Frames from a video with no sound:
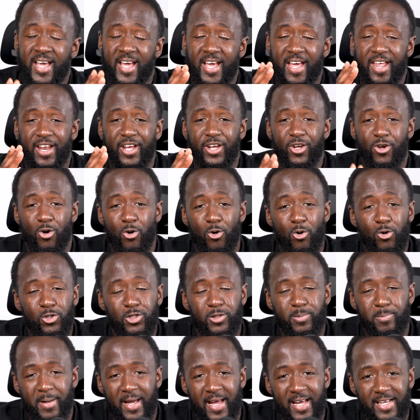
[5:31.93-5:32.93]
And it
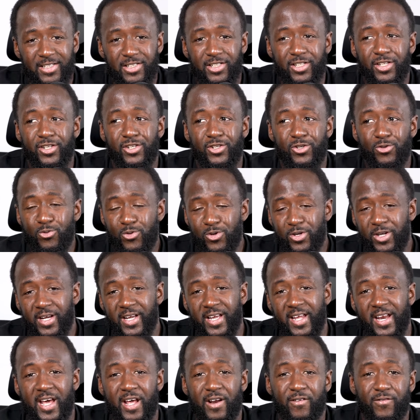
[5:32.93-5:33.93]
goes back to you
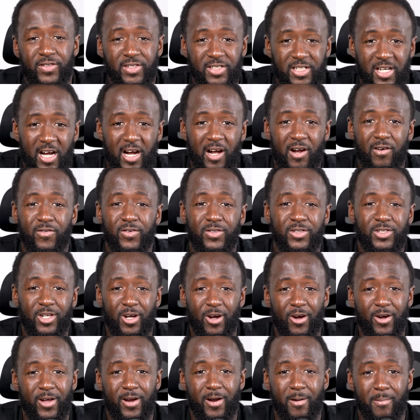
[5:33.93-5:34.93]
looking at a photographer
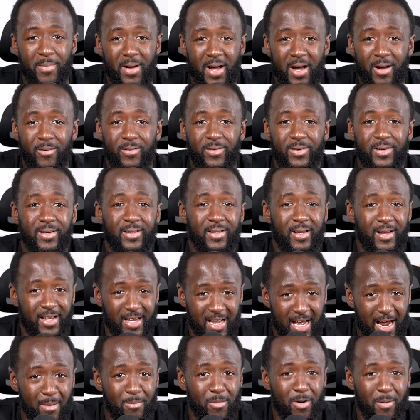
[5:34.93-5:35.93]
talking about
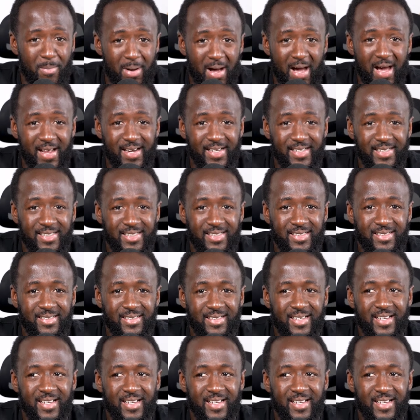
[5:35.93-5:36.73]
camera bodies.